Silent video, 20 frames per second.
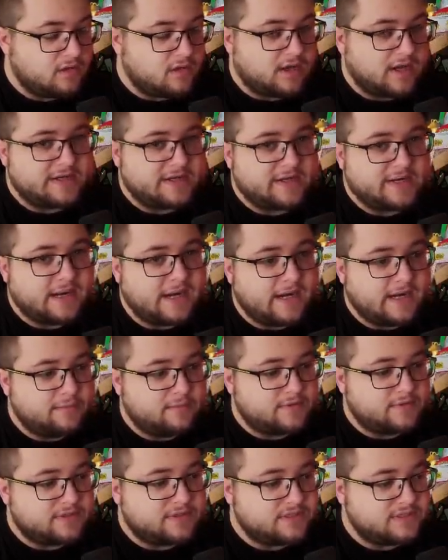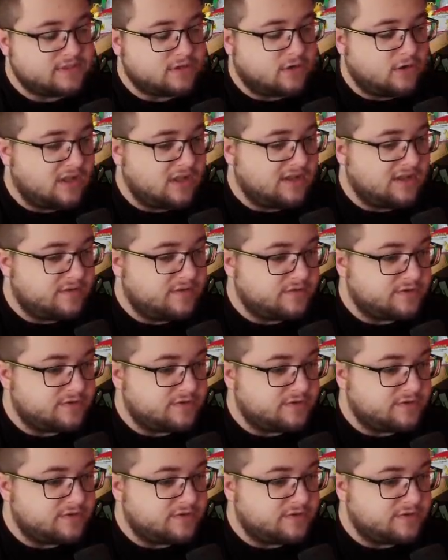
I can because it's all I've ever